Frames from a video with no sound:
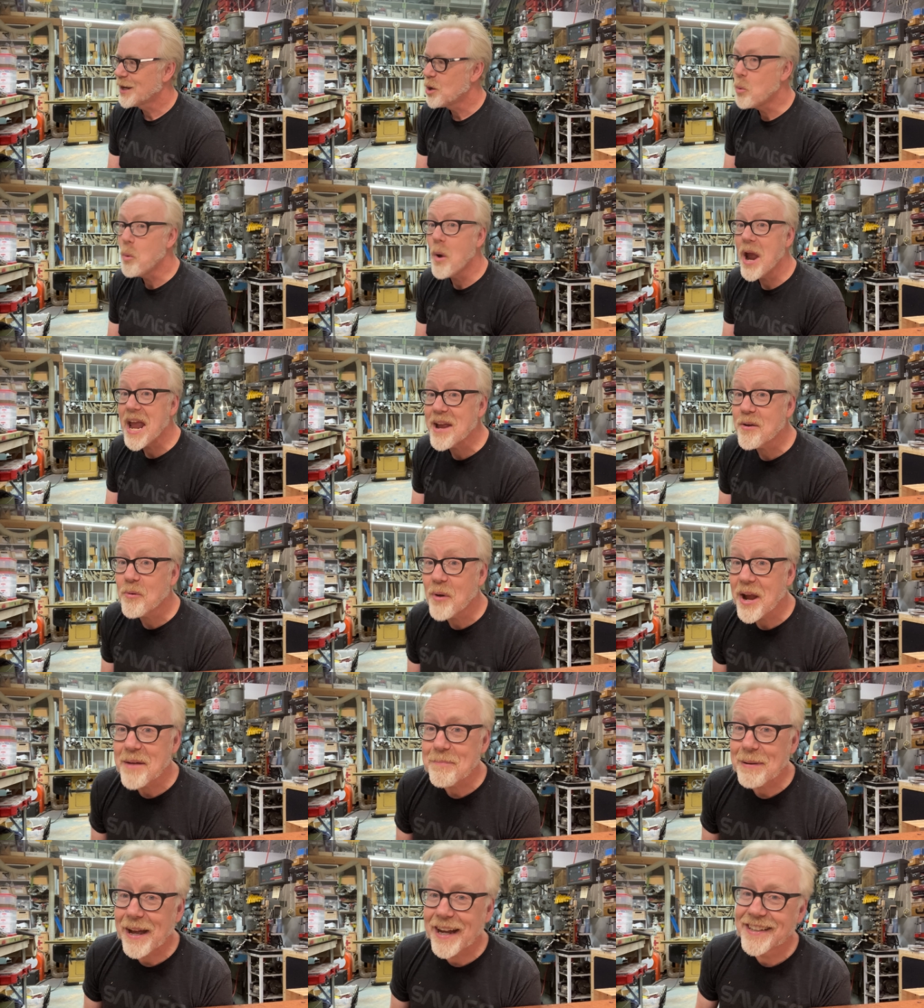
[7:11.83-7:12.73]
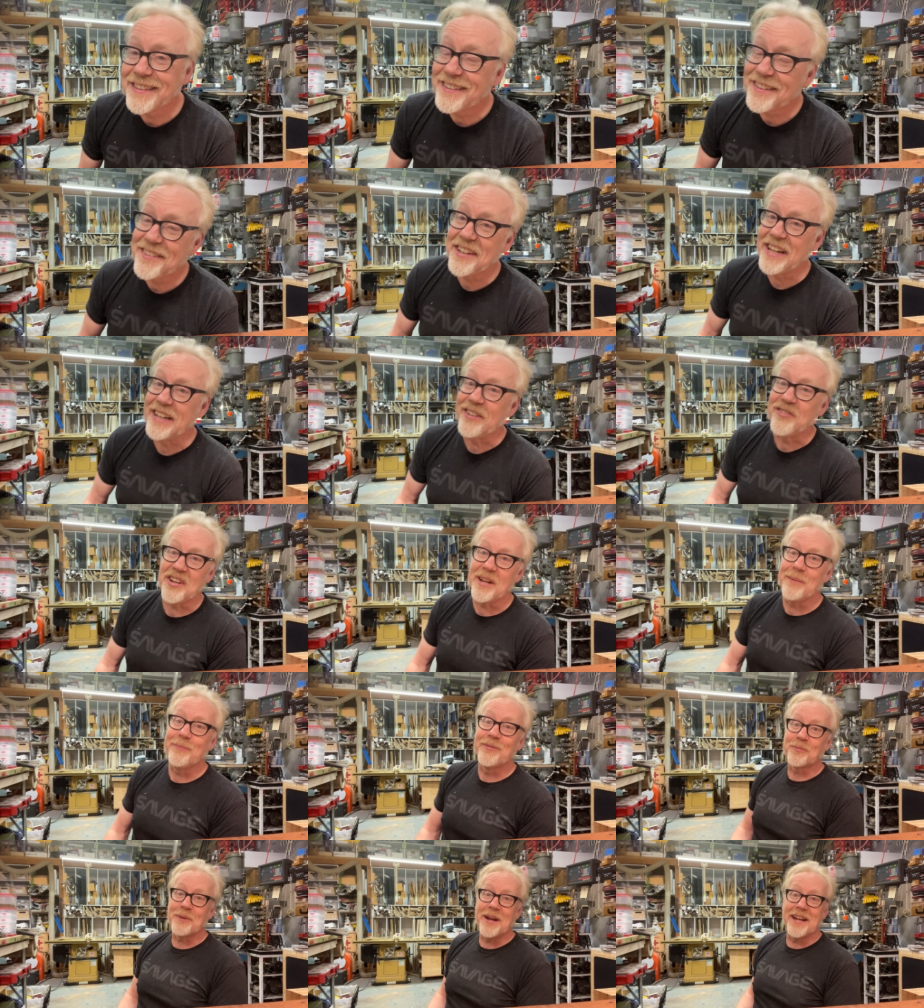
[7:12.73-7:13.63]
way, way back in the day,
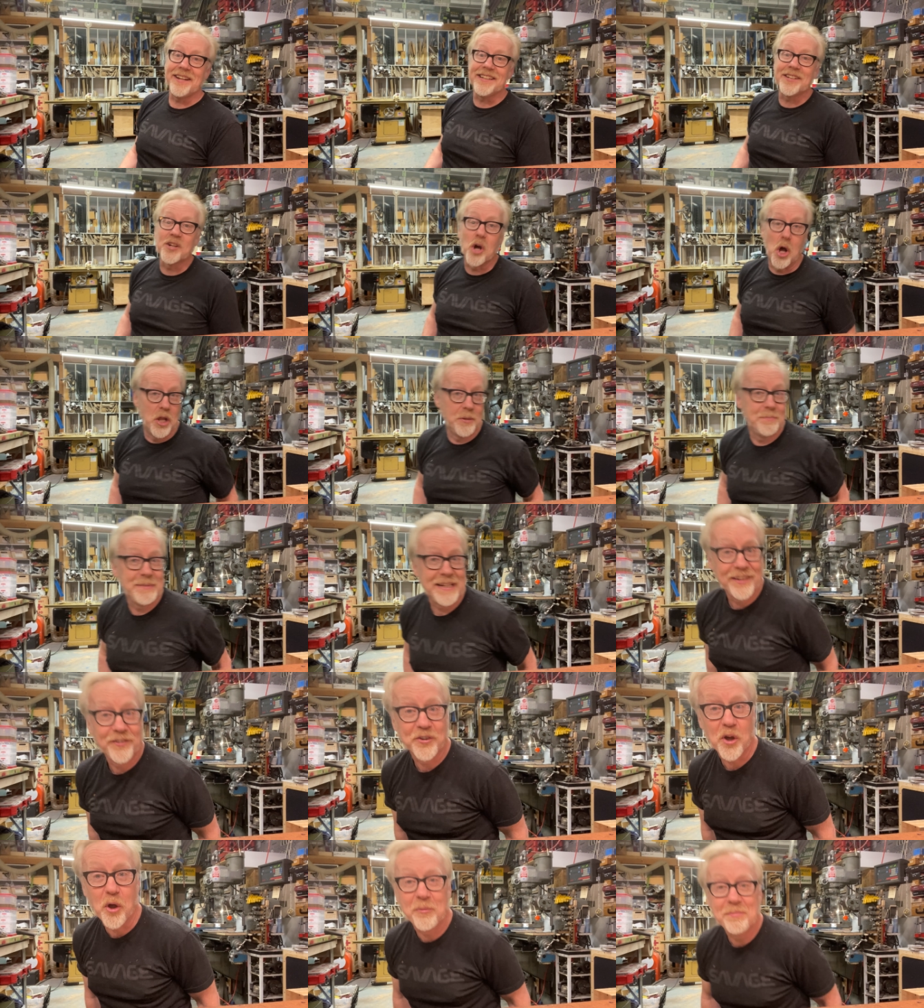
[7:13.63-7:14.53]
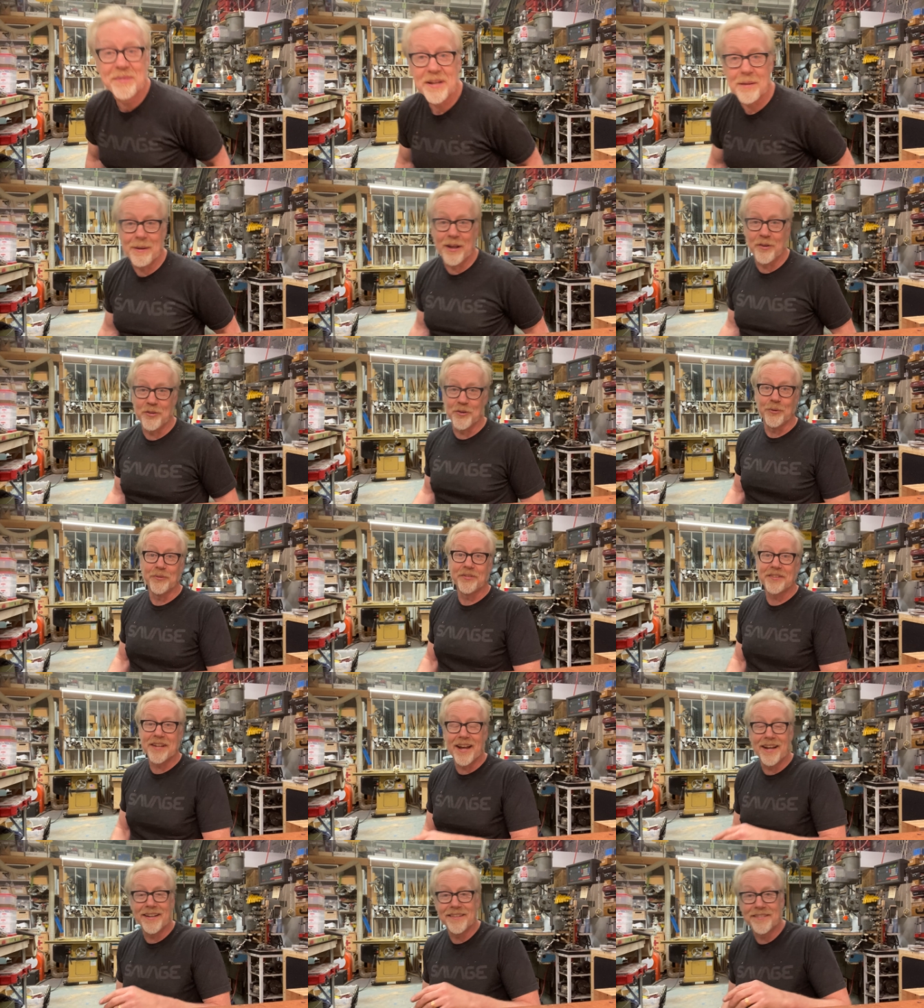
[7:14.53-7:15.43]
James Randi called me and told me about those
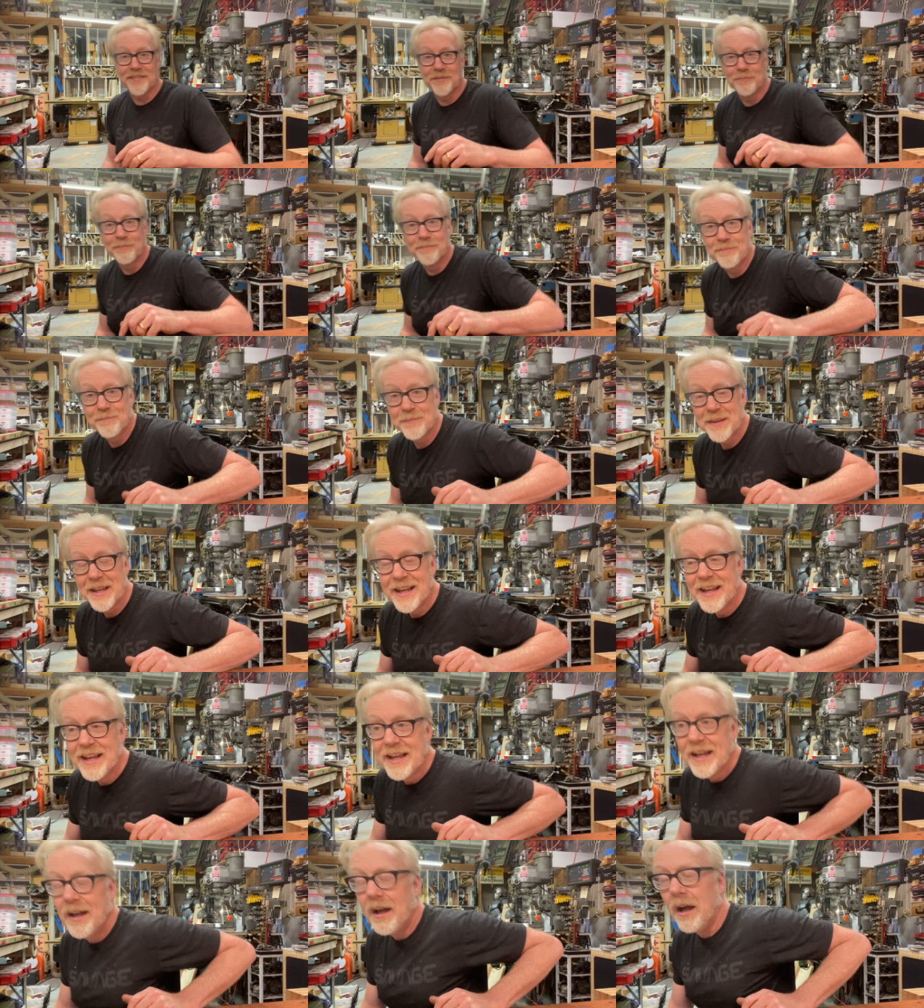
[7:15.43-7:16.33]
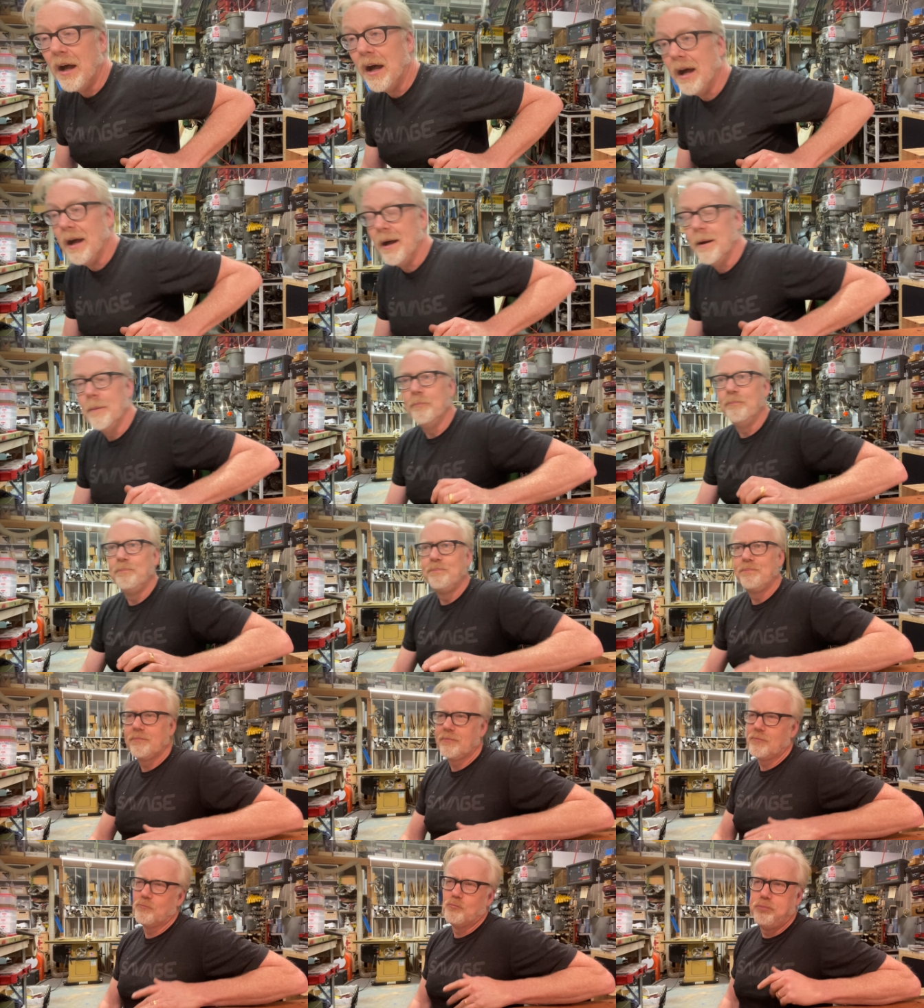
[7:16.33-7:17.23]
guys. Um,
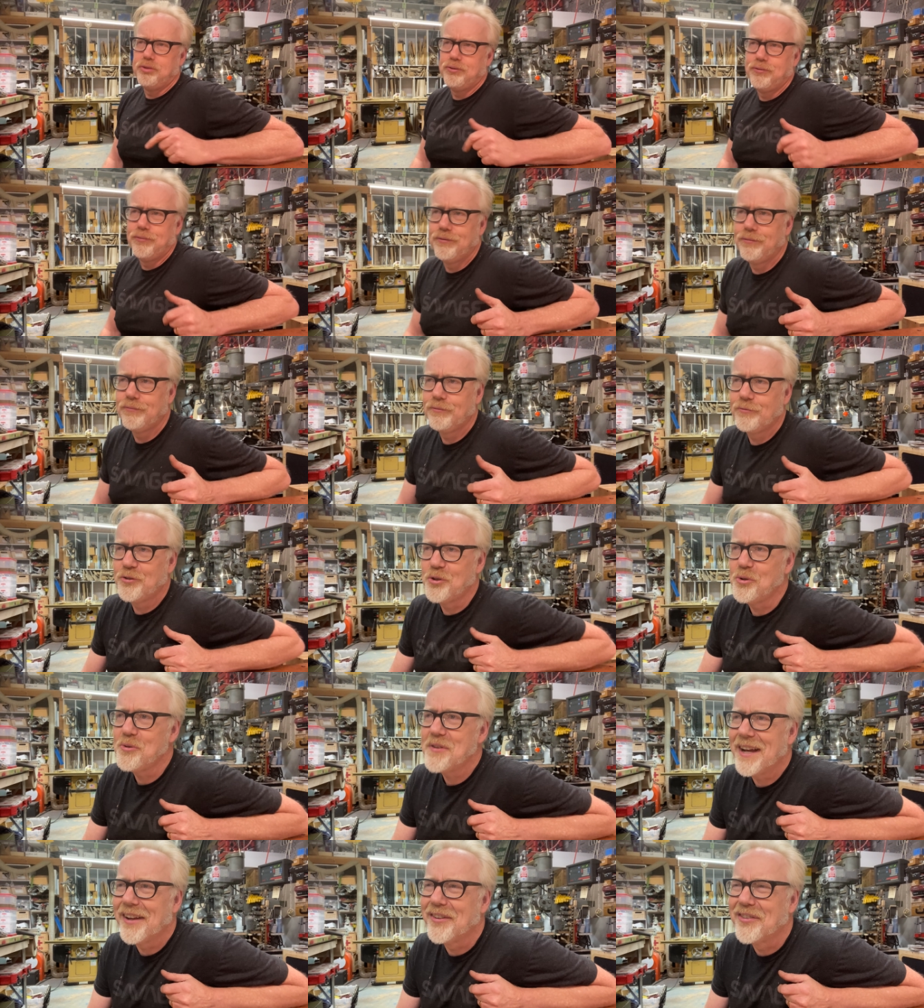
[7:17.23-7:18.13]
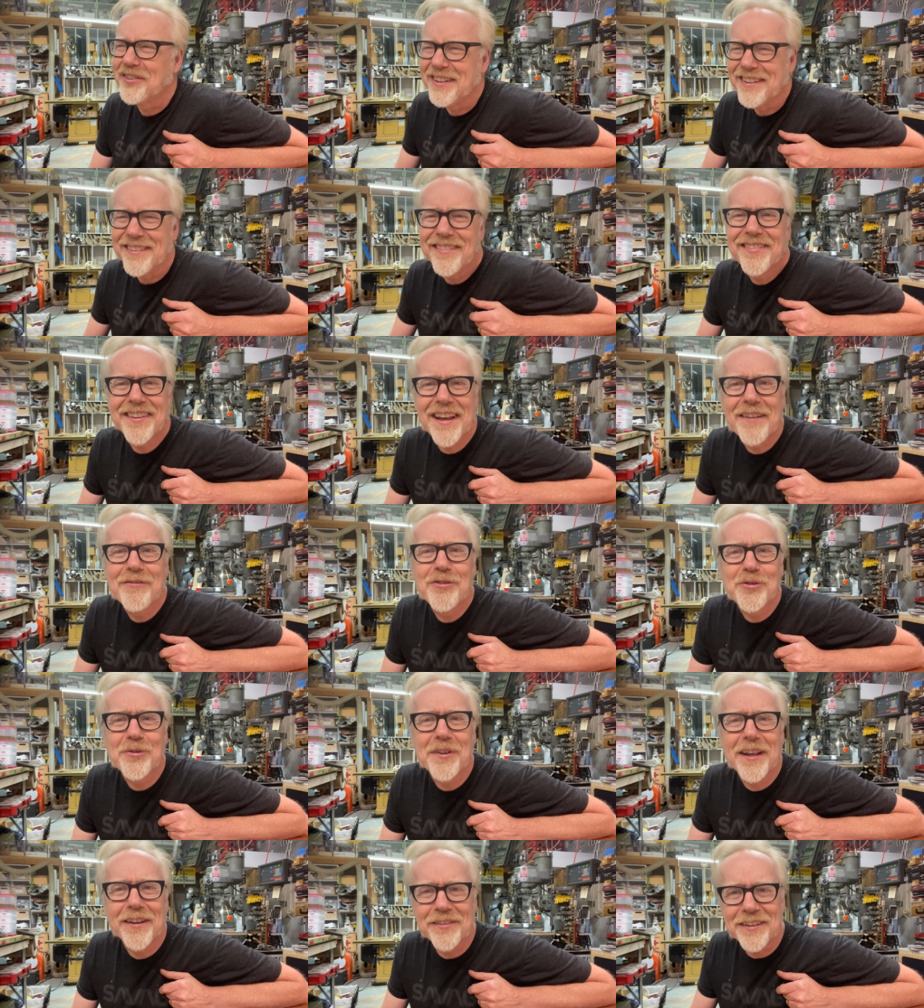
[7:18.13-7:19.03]
2007,
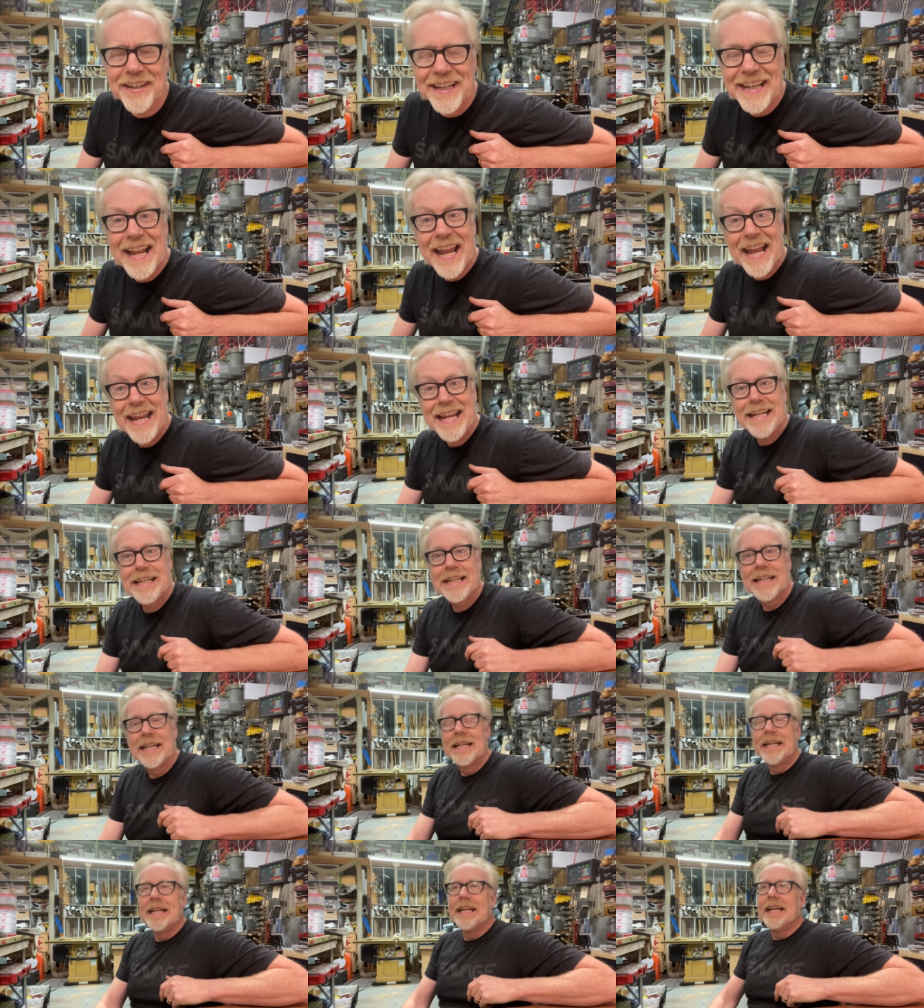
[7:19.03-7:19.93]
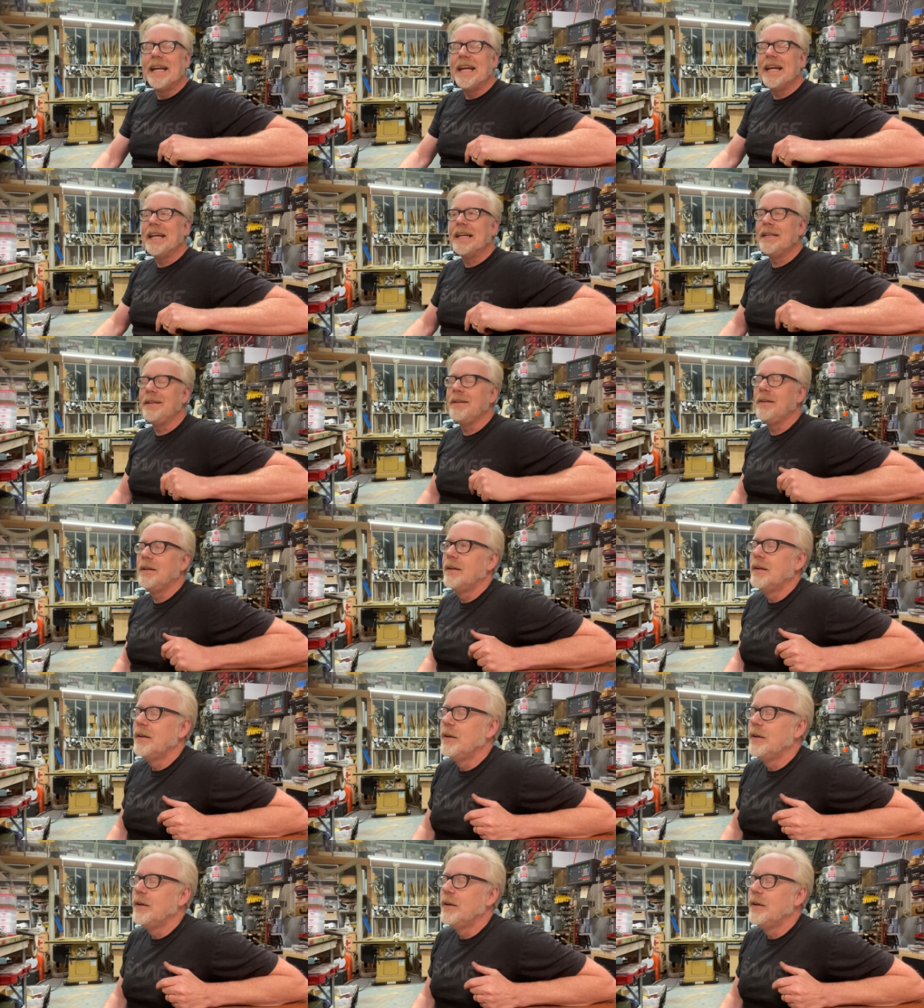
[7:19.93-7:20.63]
2008. And